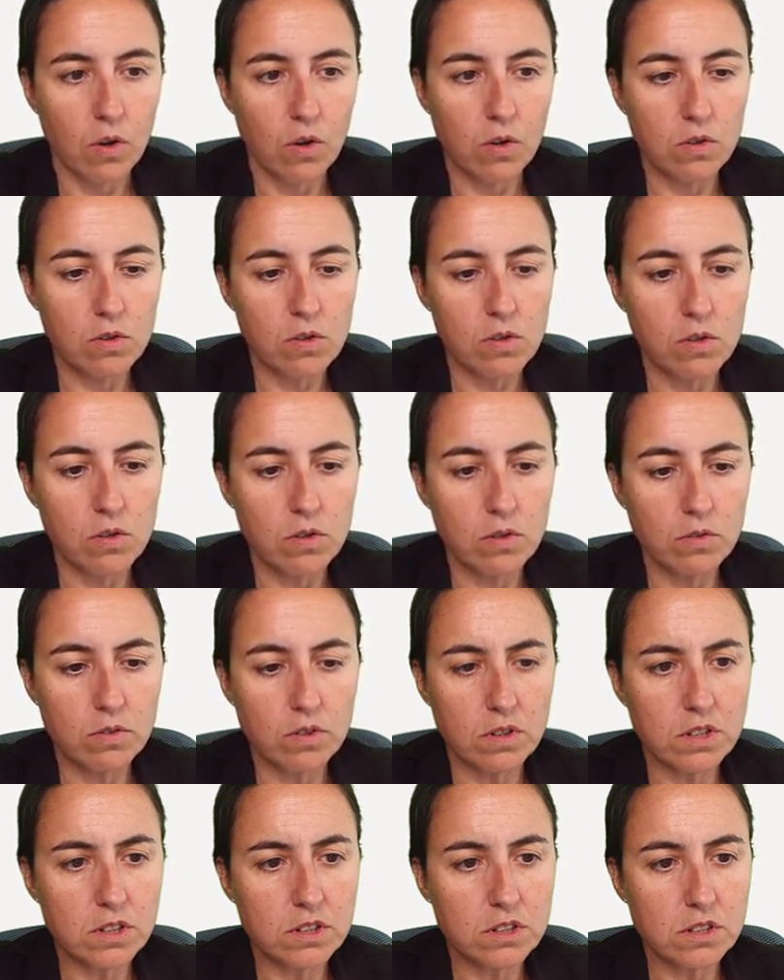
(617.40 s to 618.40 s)
oh,
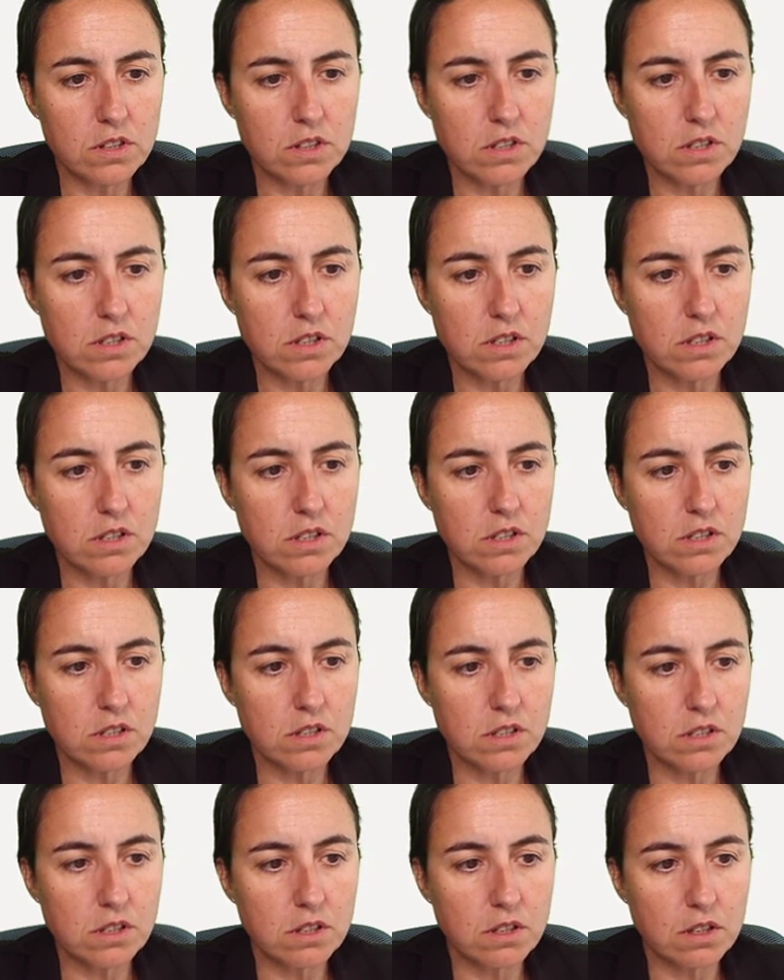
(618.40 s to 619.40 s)
it's
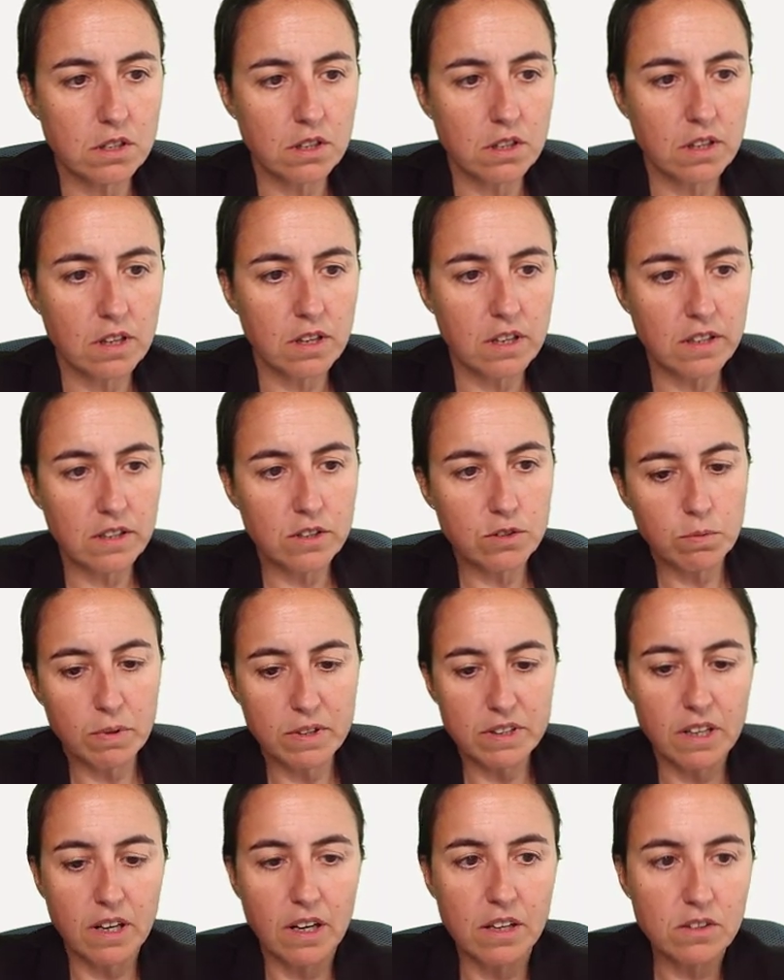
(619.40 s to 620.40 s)
just this
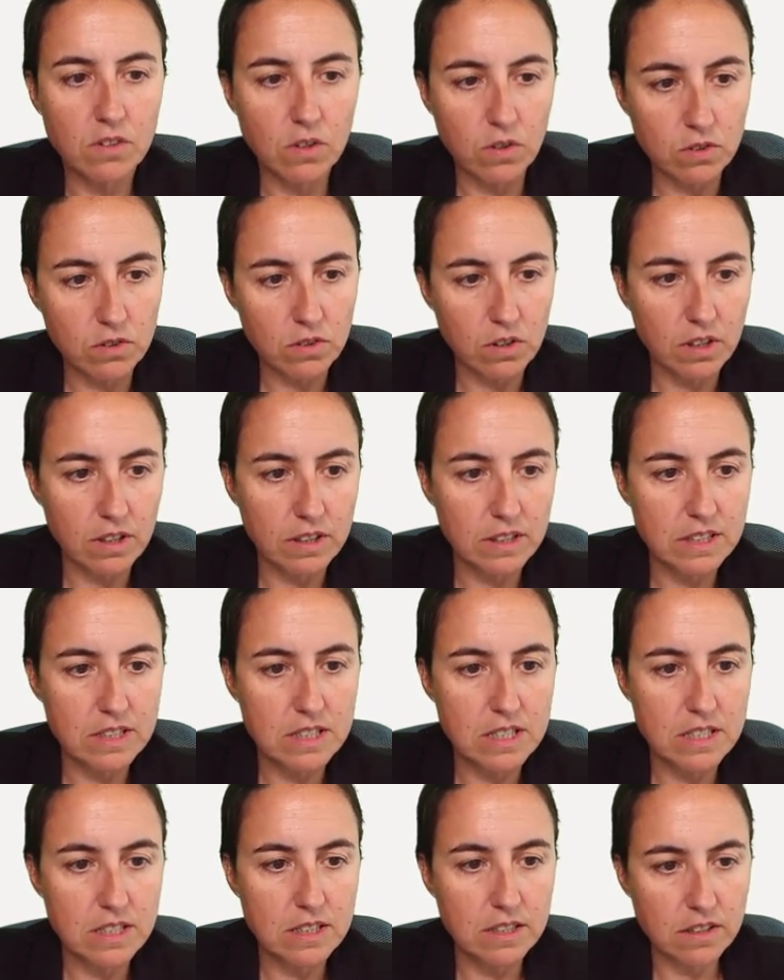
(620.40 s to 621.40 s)
one that I don't
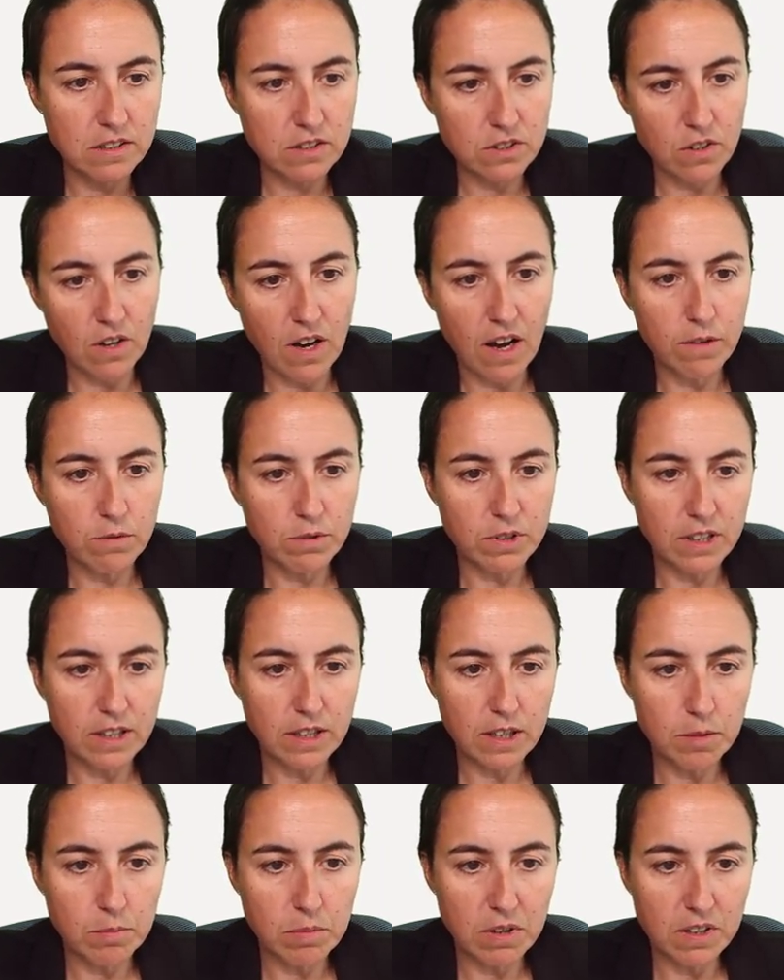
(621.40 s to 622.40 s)
need. So I want to
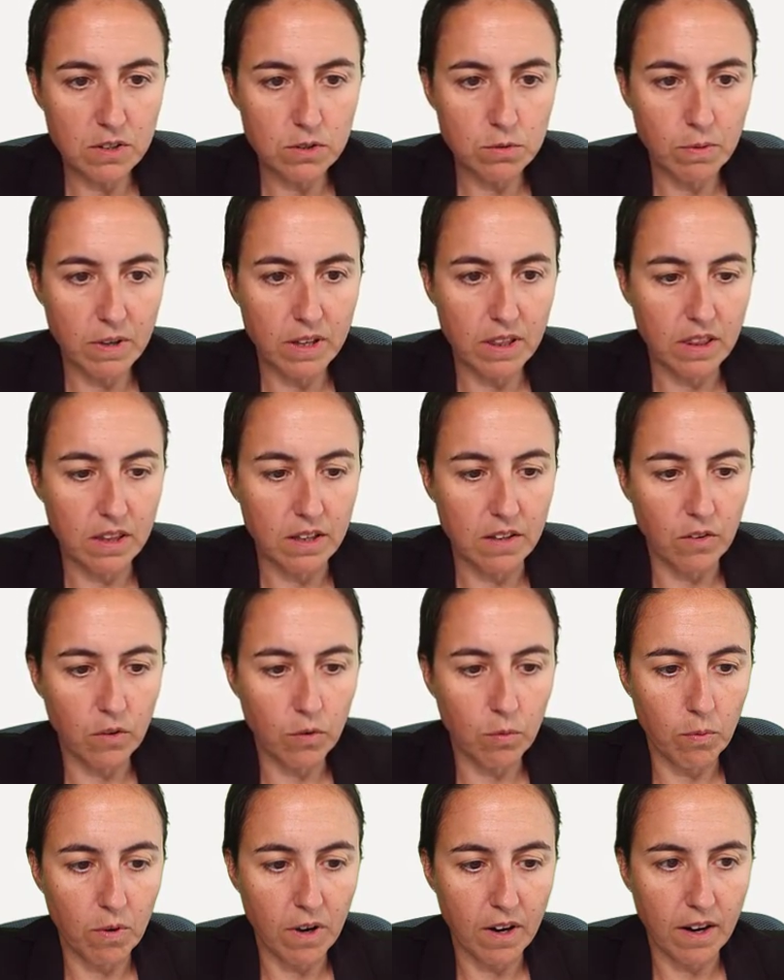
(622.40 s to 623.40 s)
keep this
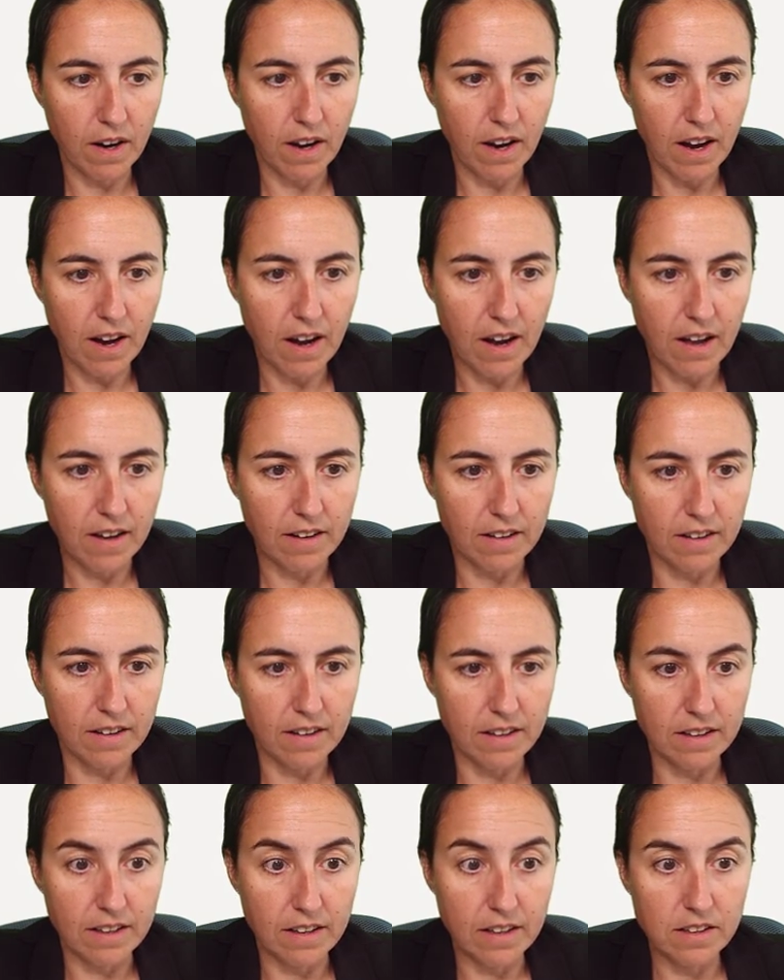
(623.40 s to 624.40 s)
one, and
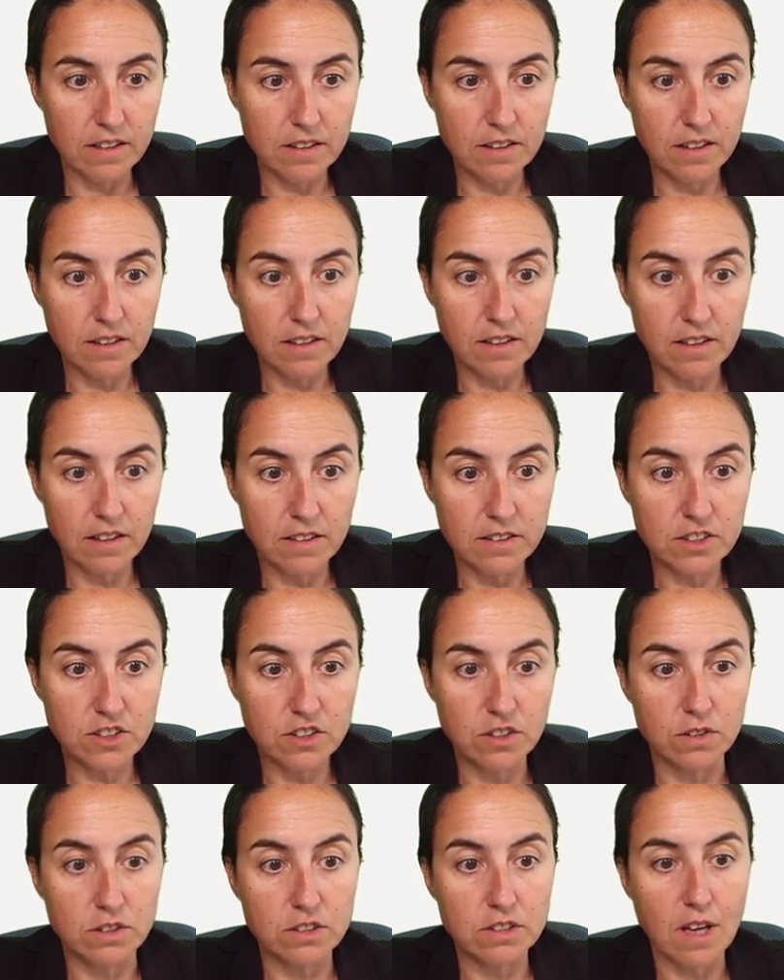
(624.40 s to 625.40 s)
in case something else
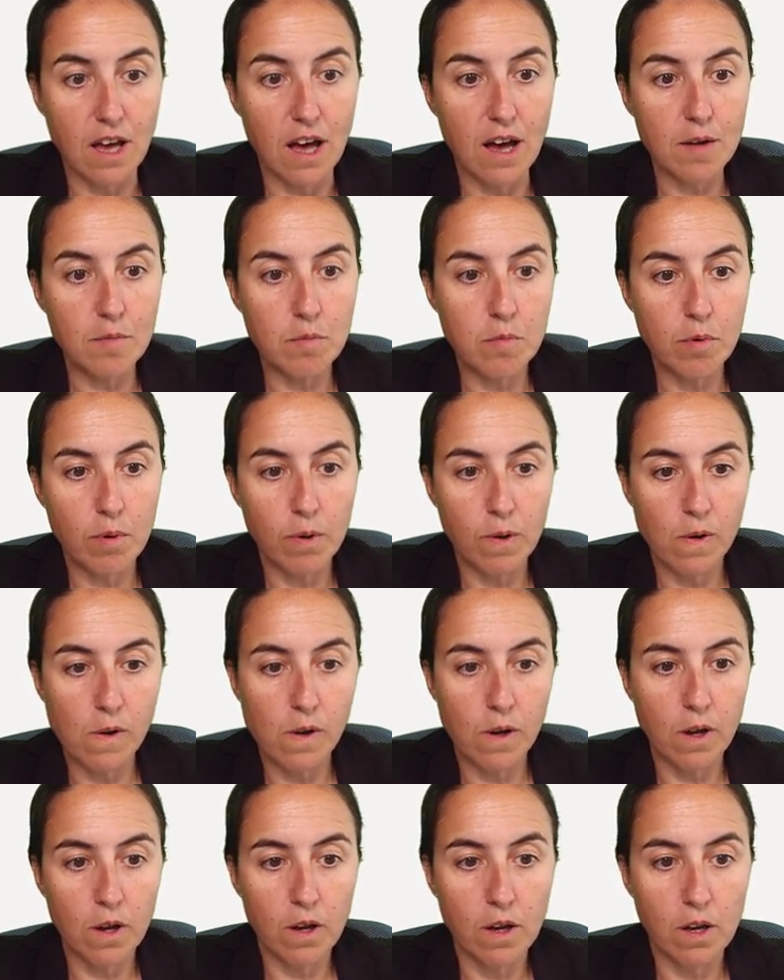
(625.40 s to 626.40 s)
shows up,
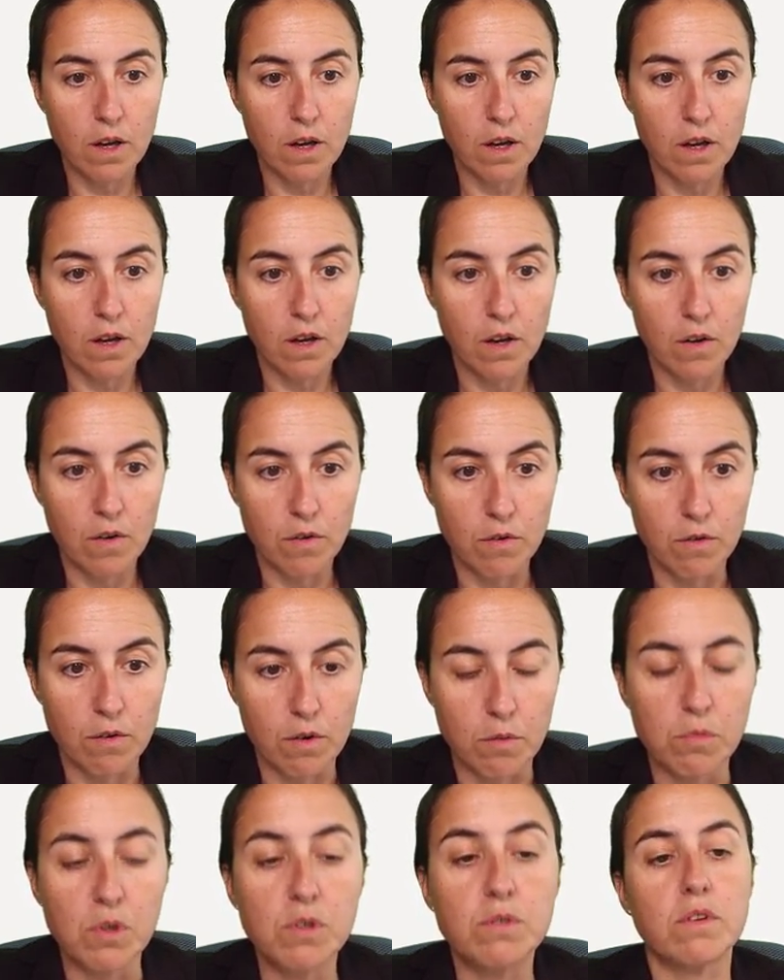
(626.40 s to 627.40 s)

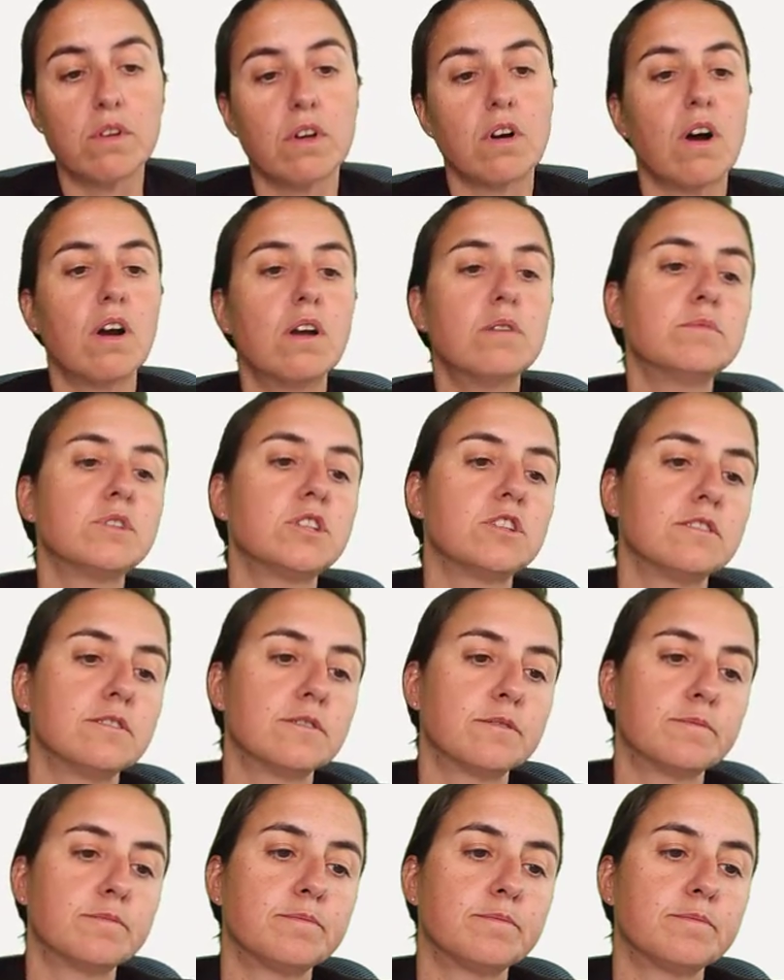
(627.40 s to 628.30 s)
remove all the columns.